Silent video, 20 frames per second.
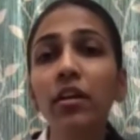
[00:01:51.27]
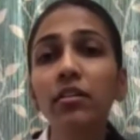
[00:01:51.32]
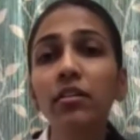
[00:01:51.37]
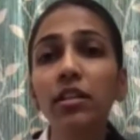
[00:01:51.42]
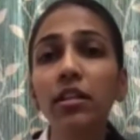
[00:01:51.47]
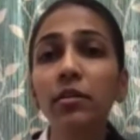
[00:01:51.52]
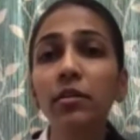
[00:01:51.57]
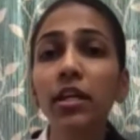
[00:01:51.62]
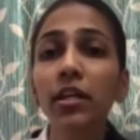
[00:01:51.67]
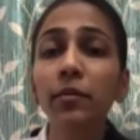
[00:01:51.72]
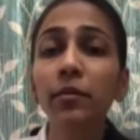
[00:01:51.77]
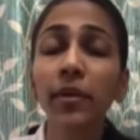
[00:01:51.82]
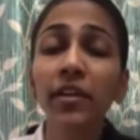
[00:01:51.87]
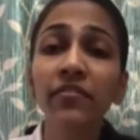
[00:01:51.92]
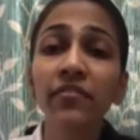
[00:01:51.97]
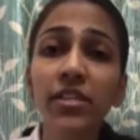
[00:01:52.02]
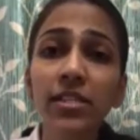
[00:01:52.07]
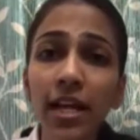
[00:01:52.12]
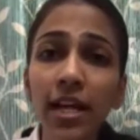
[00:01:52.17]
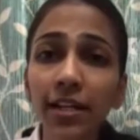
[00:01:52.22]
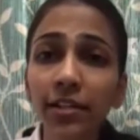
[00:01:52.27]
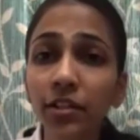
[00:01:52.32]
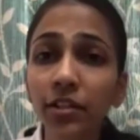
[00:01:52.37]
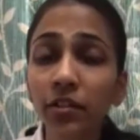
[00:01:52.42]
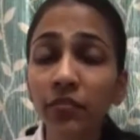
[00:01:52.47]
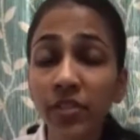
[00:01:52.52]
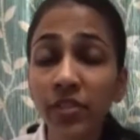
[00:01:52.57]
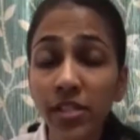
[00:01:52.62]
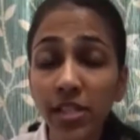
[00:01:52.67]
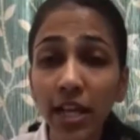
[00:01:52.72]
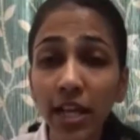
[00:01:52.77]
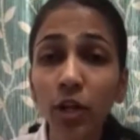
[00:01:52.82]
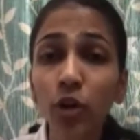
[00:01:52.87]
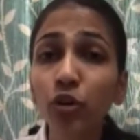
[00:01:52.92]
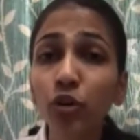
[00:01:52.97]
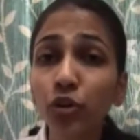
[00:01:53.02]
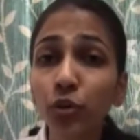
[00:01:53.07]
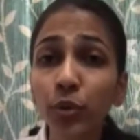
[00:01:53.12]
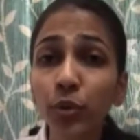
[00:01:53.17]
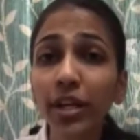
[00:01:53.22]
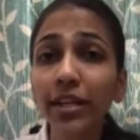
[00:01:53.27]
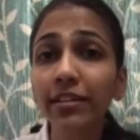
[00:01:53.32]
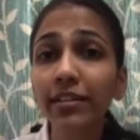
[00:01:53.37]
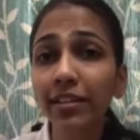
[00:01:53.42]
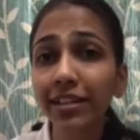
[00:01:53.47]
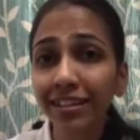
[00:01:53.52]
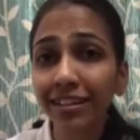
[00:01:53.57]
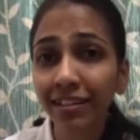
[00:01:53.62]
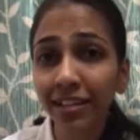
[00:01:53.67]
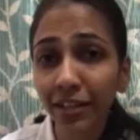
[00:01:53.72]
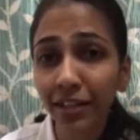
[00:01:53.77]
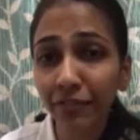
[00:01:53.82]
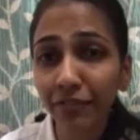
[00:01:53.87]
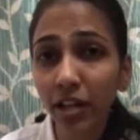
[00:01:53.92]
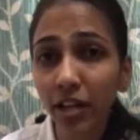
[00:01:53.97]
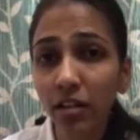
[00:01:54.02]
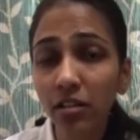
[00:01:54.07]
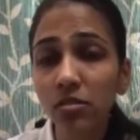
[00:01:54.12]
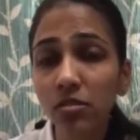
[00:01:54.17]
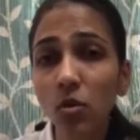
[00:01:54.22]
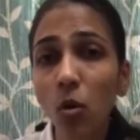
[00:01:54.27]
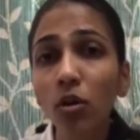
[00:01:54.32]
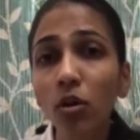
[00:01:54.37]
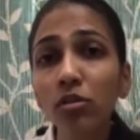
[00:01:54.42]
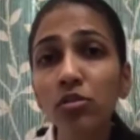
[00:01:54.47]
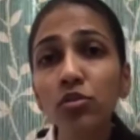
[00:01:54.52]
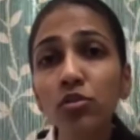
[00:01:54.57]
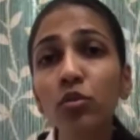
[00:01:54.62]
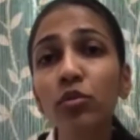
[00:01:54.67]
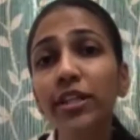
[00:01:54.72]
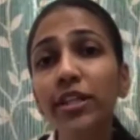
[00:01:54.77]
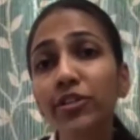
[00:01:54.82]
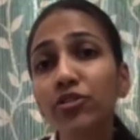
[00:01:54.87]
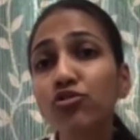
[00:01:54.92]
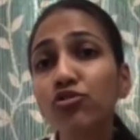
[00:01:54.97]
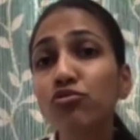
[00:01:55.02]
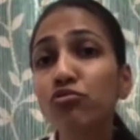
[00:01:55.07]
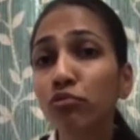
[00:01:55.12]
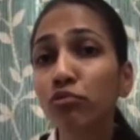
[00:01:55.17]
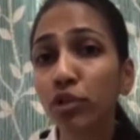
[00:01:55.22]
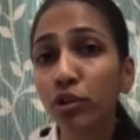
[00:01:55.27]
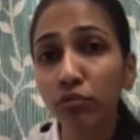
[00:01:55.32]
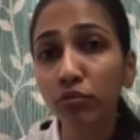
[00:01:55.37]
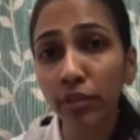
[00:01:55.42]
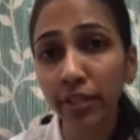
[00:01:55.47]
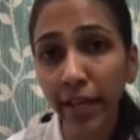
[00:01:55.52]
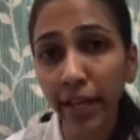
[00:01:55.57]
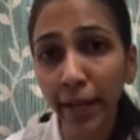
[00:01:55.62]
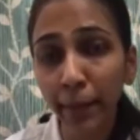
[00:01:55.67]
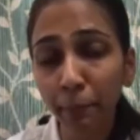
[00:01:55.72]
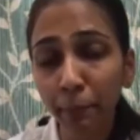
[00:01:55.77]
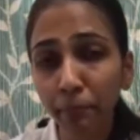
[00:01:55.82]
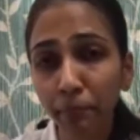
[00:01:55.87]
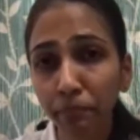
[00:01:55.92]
Then can be vesico-ureteric reflux also leads to UTI.